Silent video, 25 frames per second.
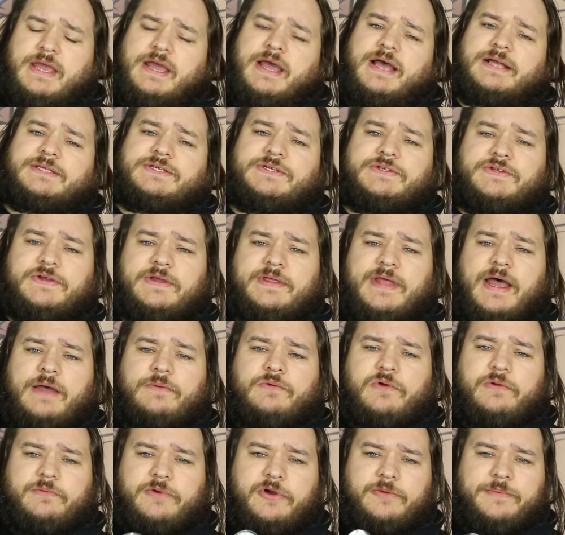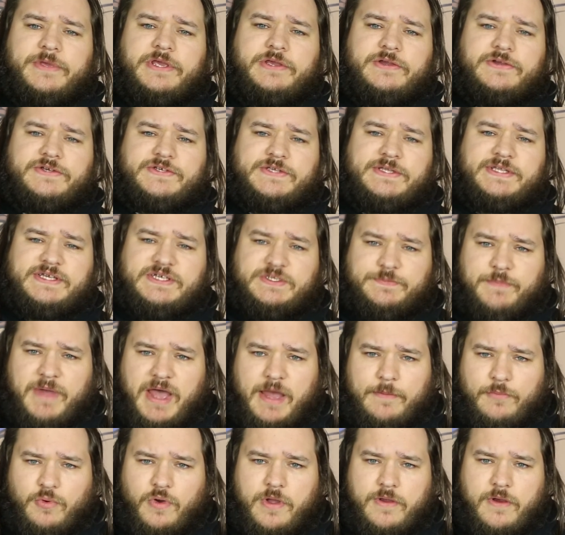To do that we will be using this
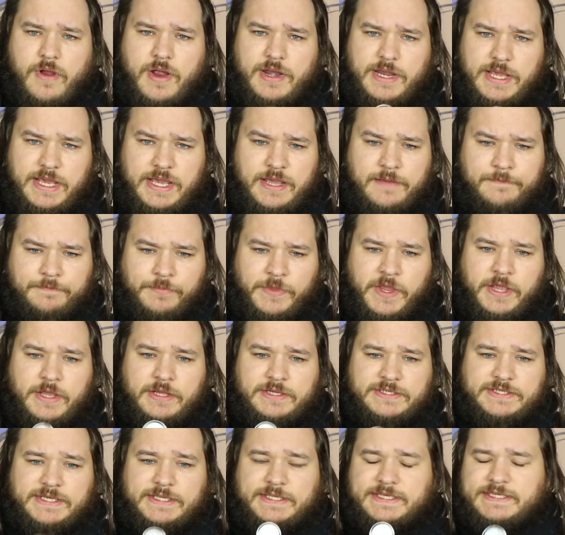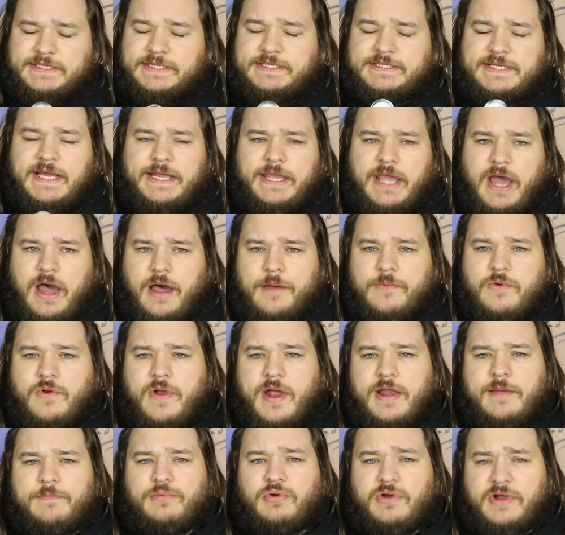bad boy right here. So this is a
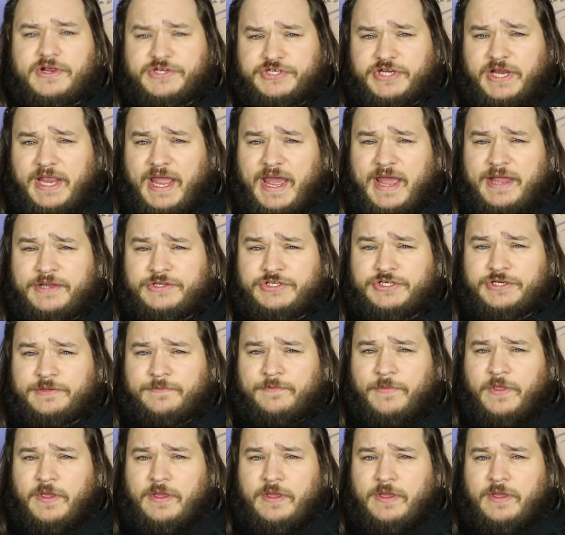carburetor pressure gauge.